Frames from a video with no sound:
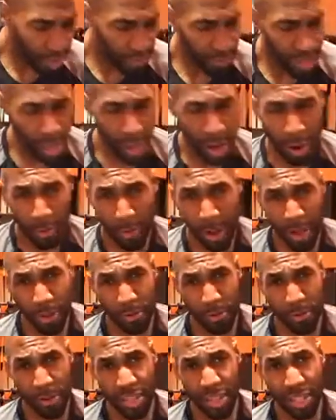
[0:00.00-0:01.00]
you watched this
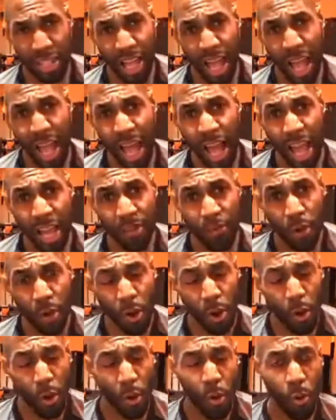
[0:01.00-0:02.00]
video, whether it's
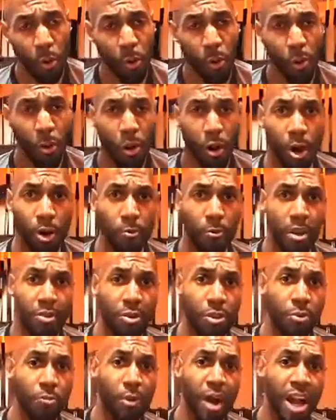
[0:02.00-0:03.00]
live
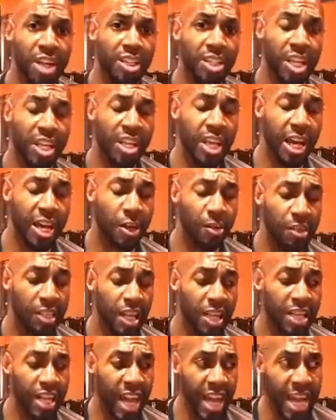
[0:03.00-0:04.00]
or whether you watched
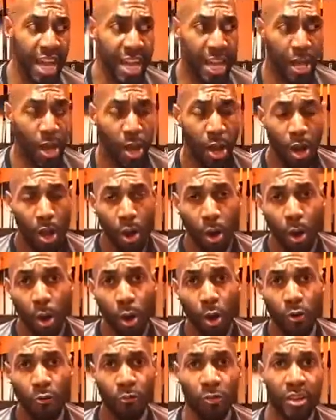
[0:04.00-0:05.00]
it later in the day.
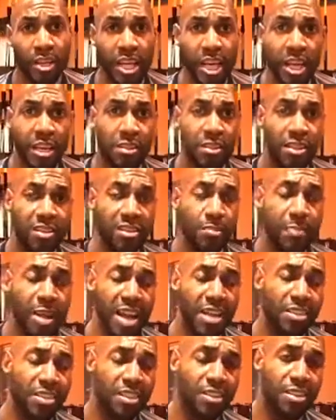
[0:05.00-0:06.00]
Hopefully
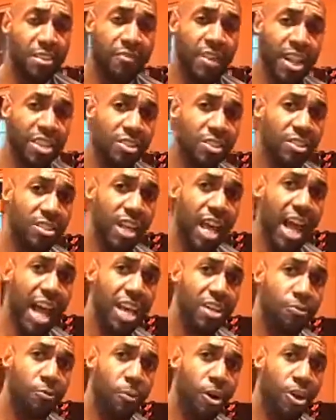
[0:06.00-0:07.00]
this basics of
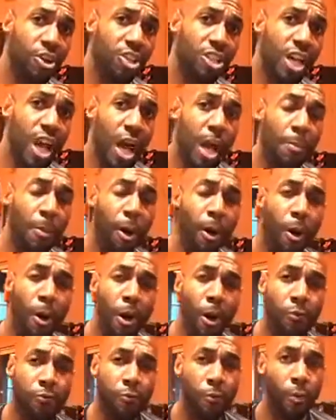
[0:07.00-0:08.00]
exercise
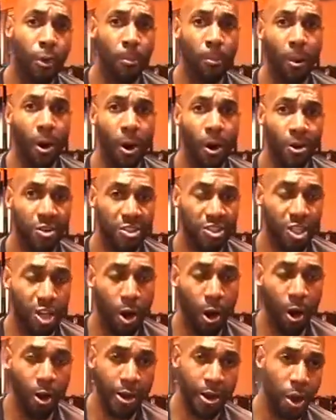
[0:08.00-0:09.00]
workshop, all 4
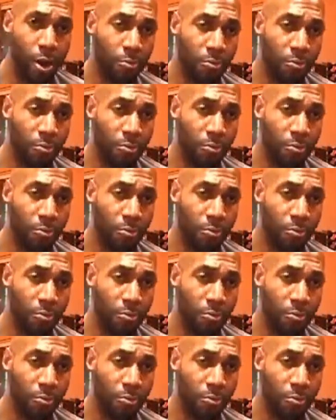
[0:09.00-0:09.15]
parts,